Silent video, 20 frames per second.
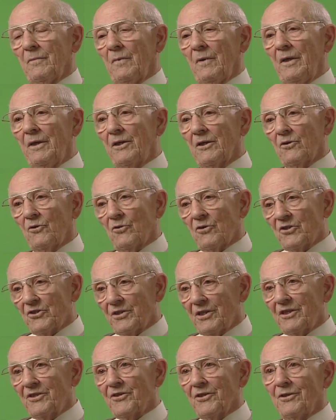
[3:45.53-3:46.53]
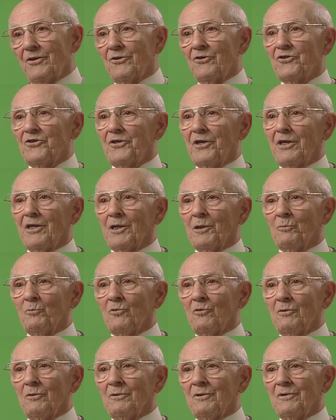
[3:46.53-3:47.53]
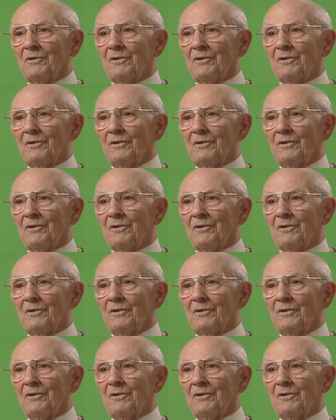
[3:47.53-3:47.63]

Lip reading: And of course, that's understandable.